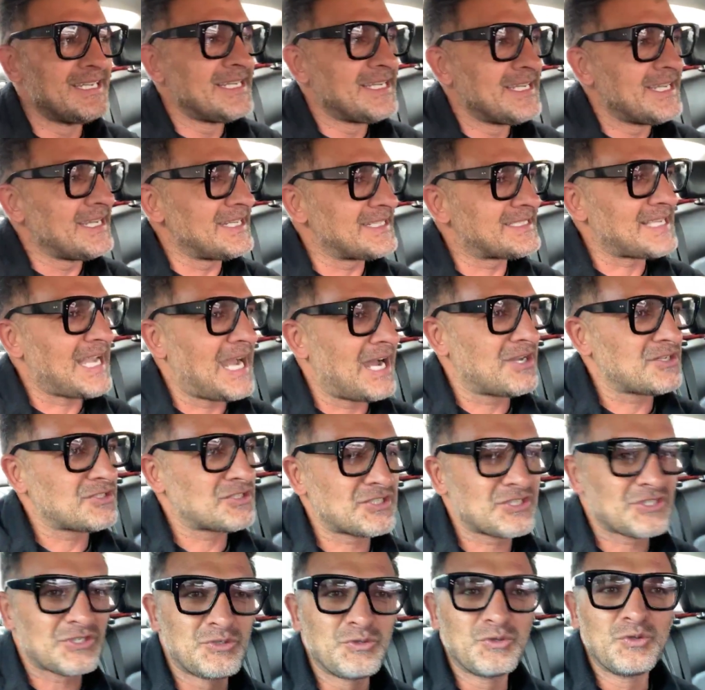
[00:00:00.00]
it's how
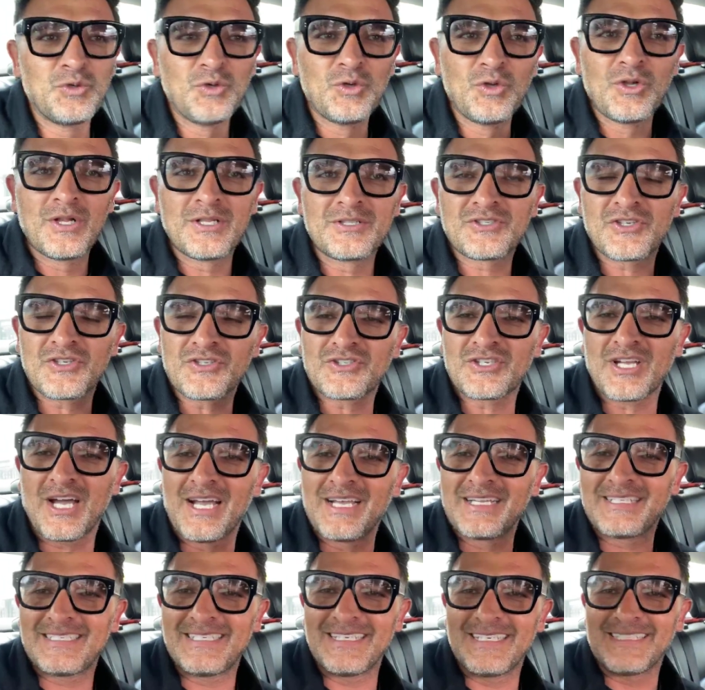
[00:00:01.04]
school and
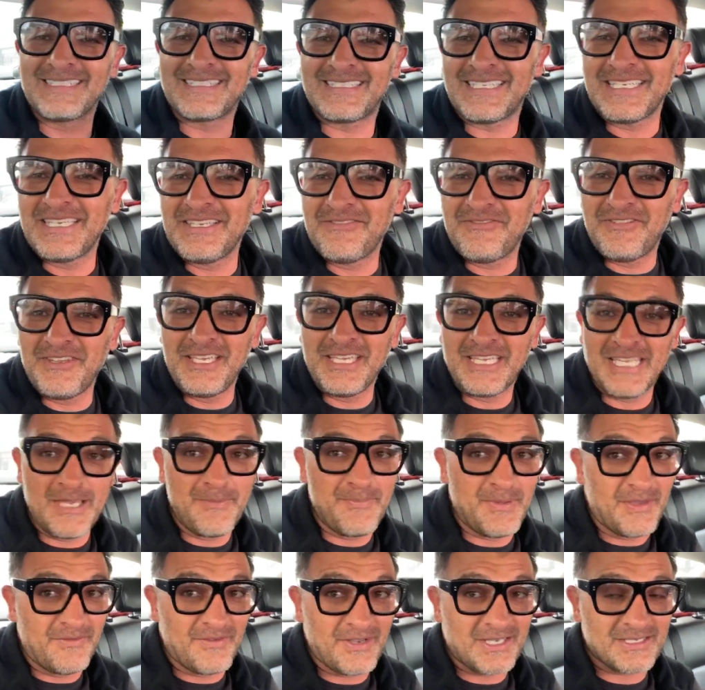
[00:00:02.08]
society and TV keep
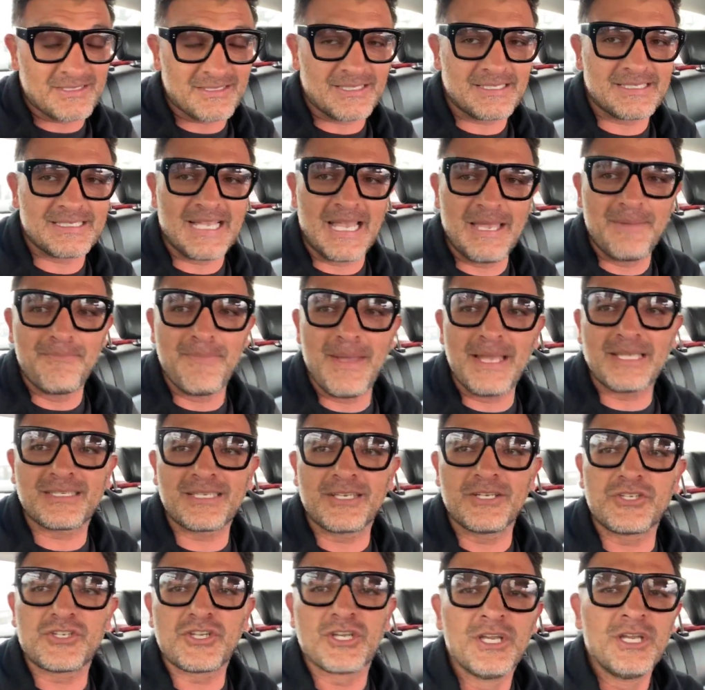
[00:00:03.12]
giving us the same
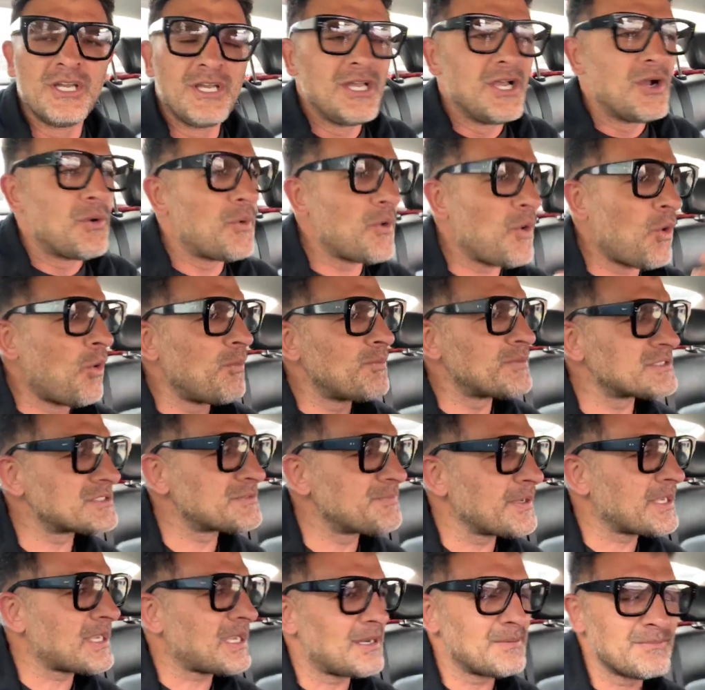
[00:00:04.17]
message, we almost
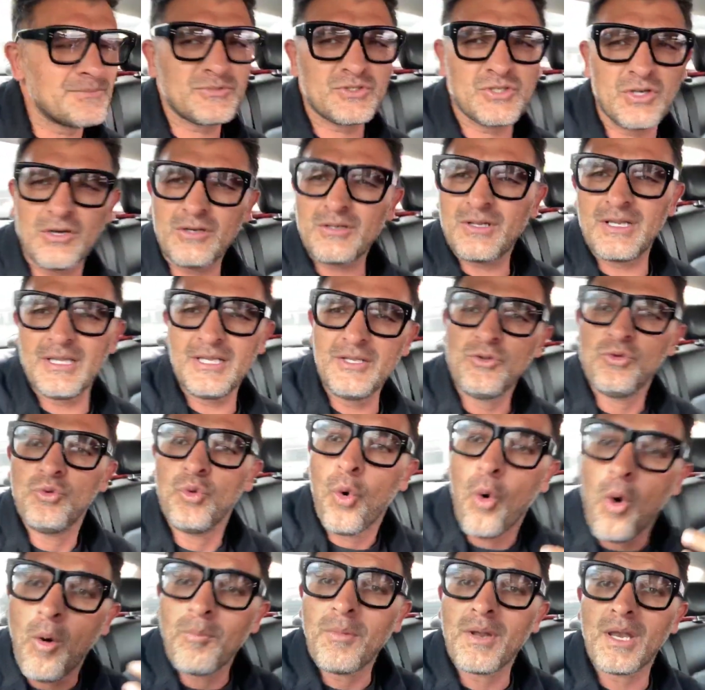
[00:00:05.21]
become totally
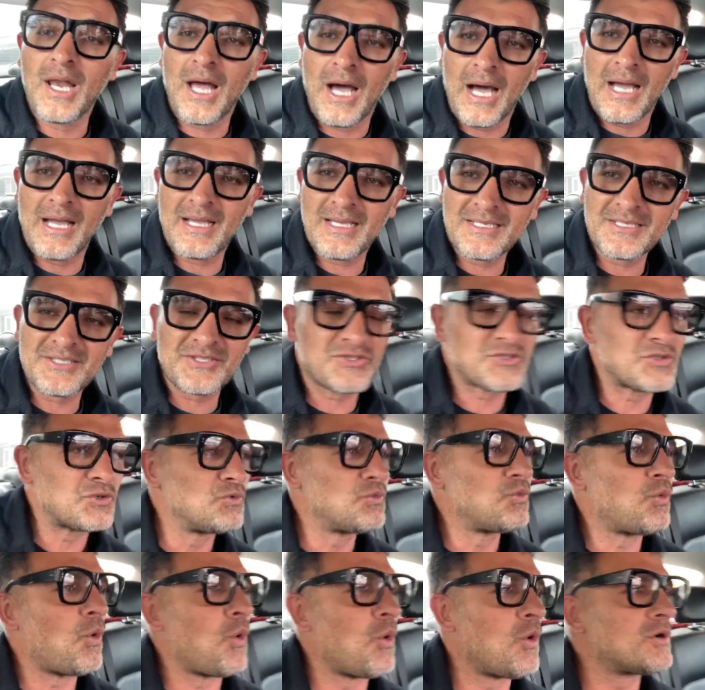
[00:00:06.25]
normalized
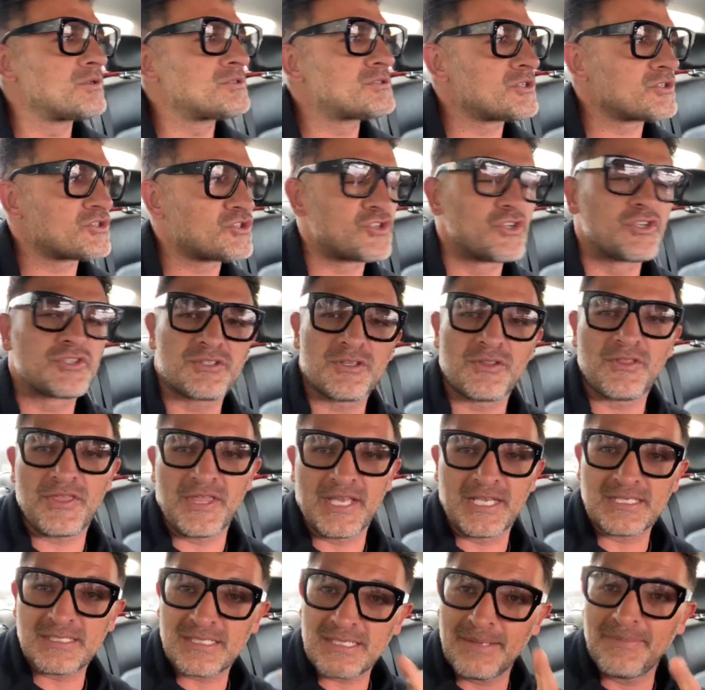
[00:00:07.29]
towards certain
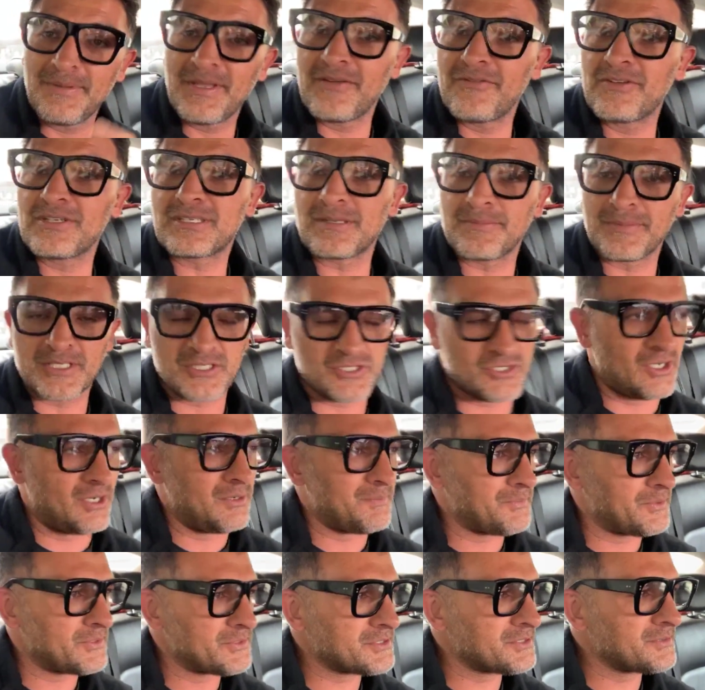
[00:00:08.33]
things. Let me give you some
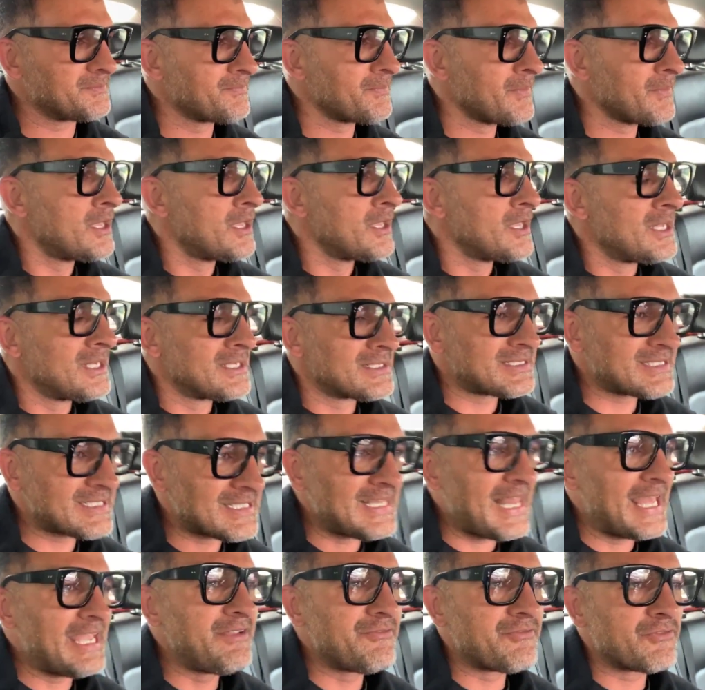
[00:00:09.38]
examples.
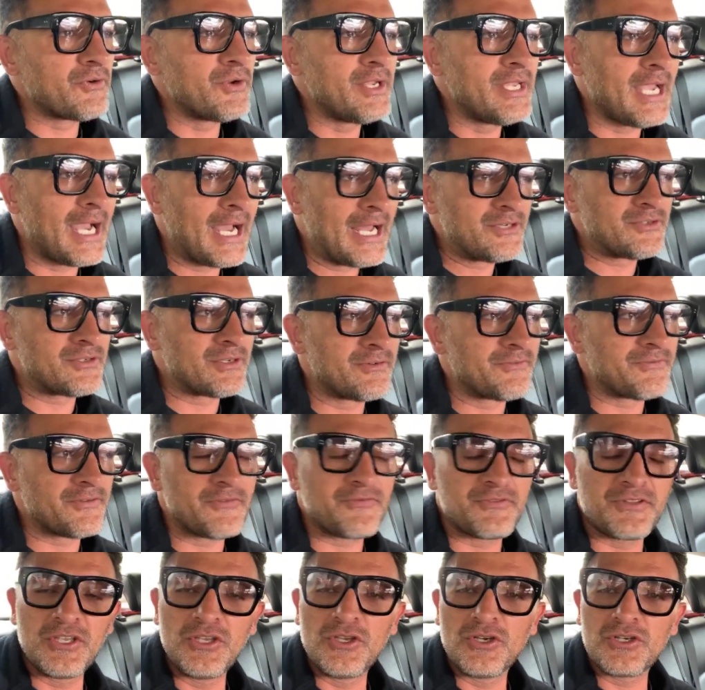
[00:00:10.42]
Slavery
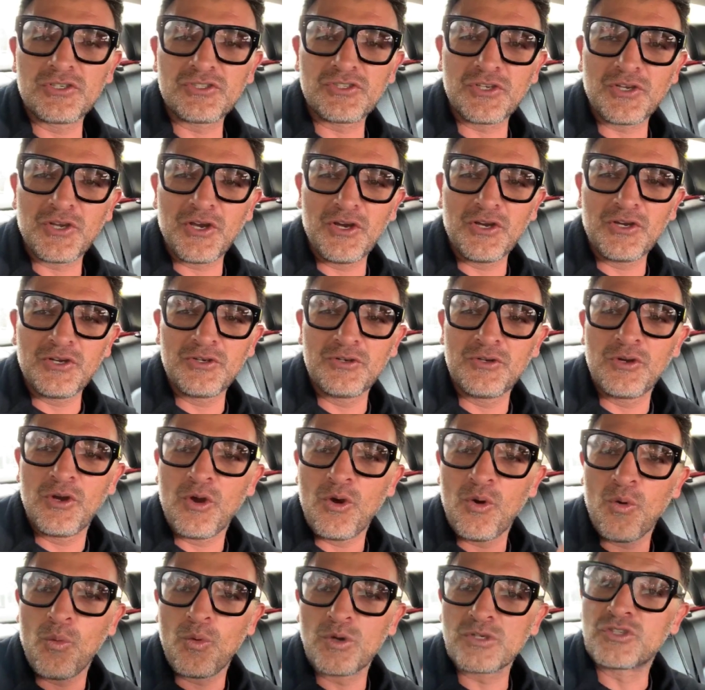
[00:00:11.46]
150 years ago
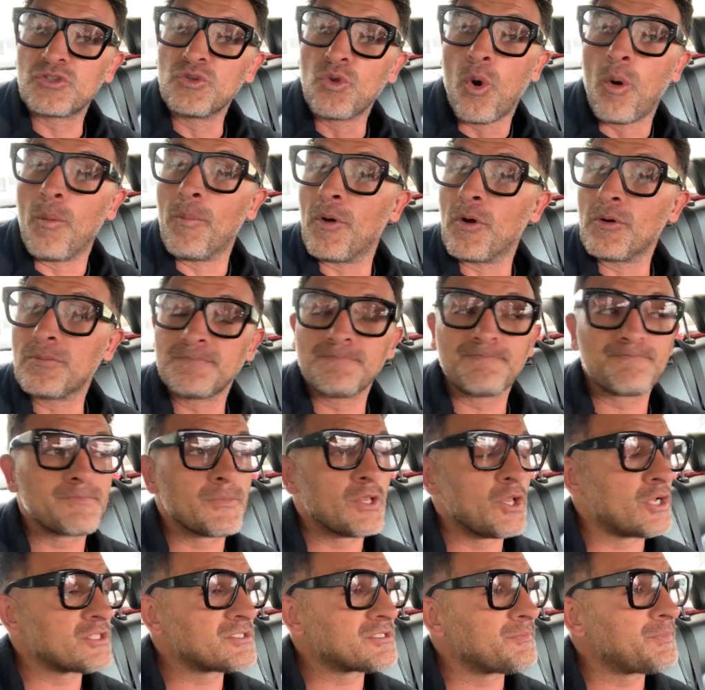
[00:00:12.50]
was normal.
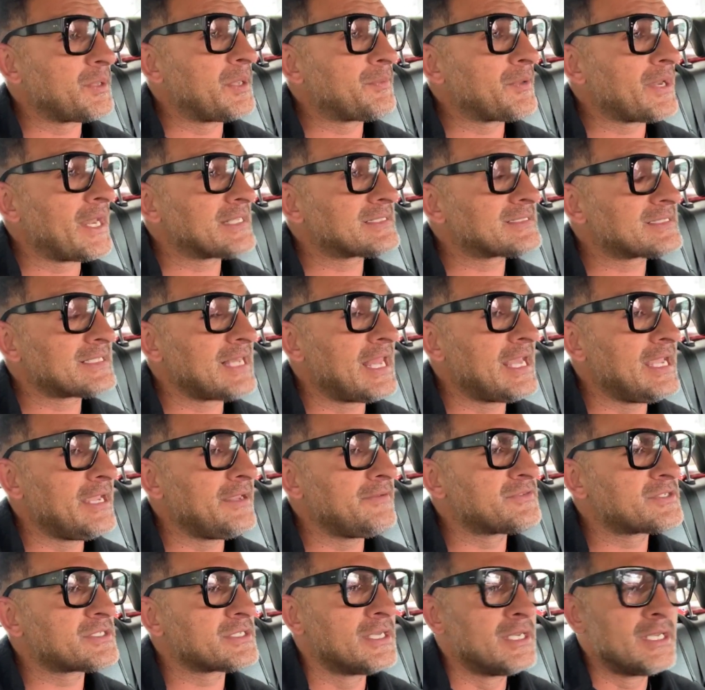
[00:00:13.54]
Lots of people had
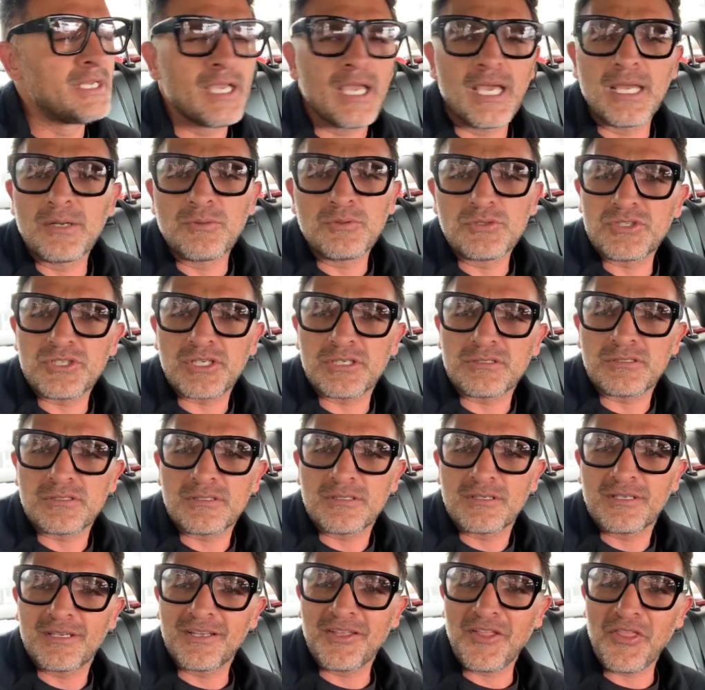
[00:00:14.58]
slaves, and it was
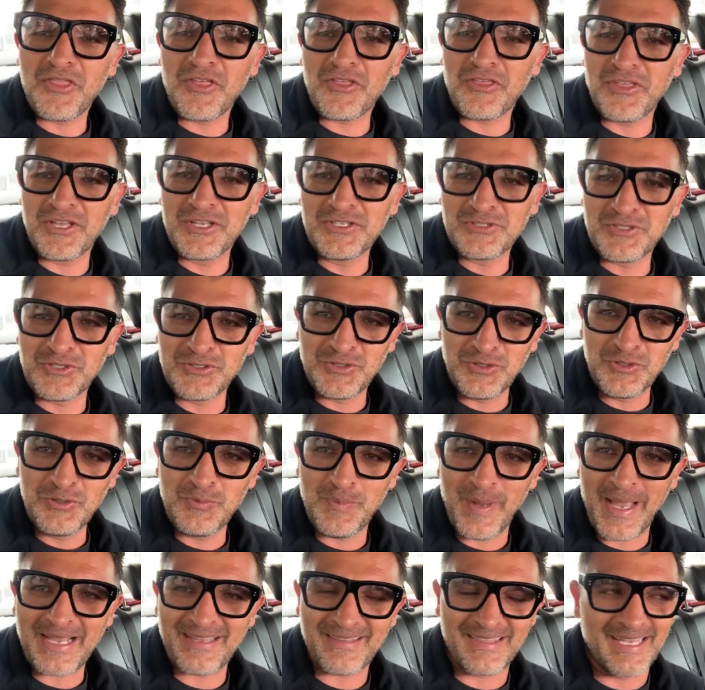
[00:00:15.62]
just the thing to do
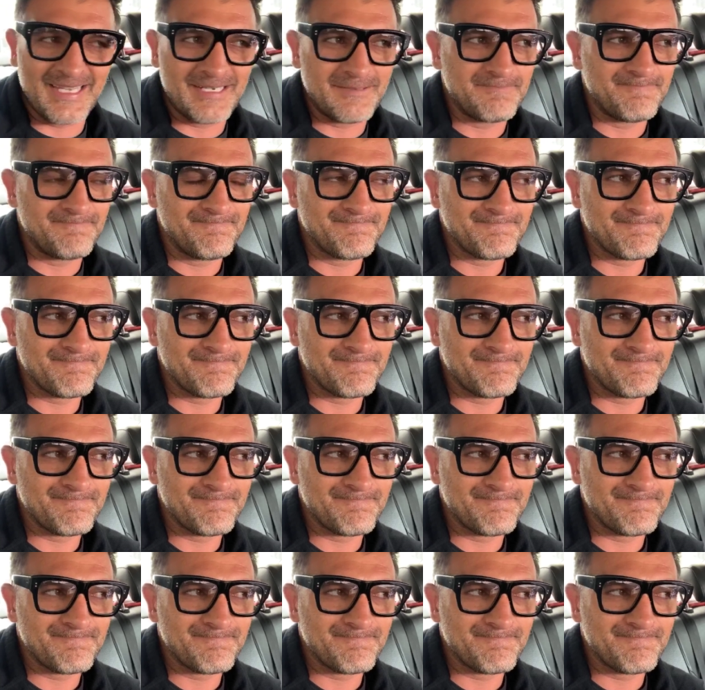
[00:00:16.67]
back then.